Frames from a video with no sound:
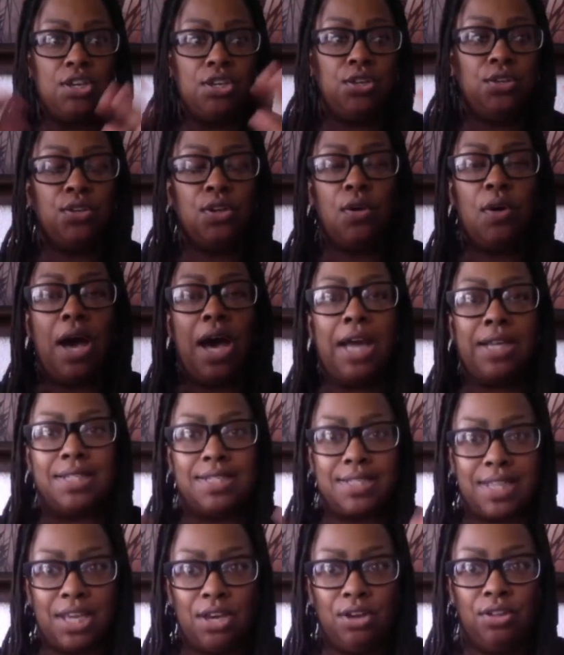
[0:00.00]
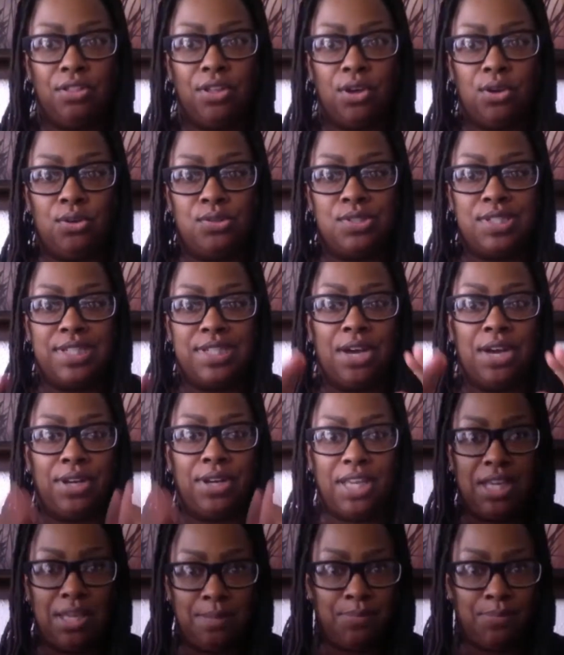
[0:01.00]
you know how to scale those down
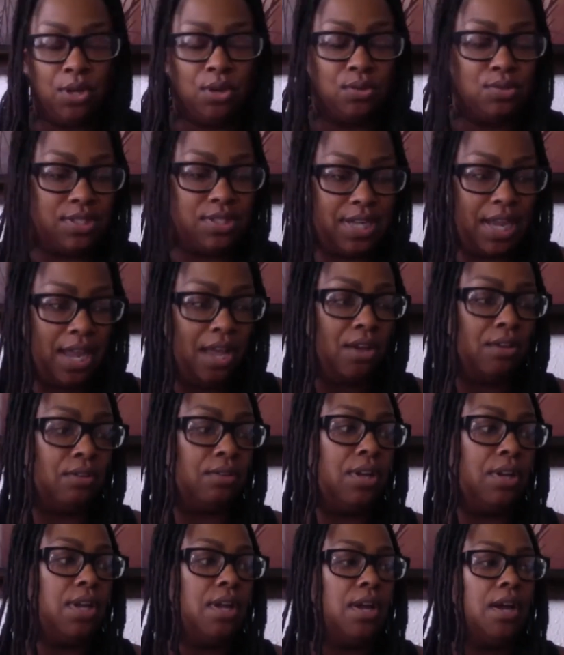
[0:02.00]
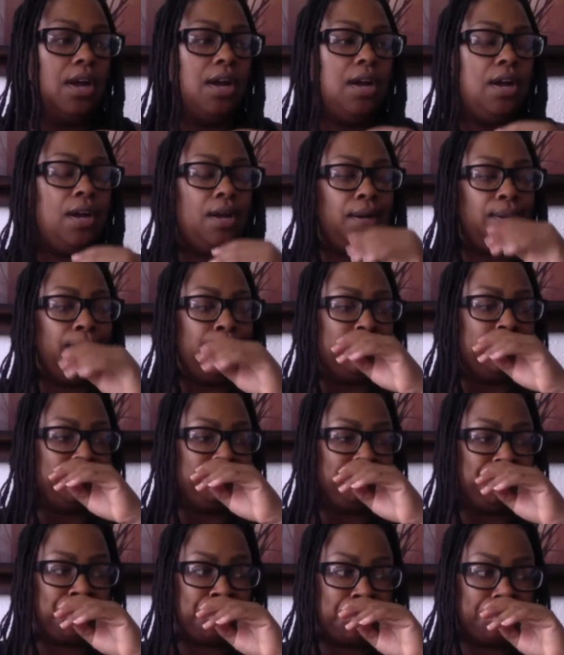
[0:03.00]
and keep those down.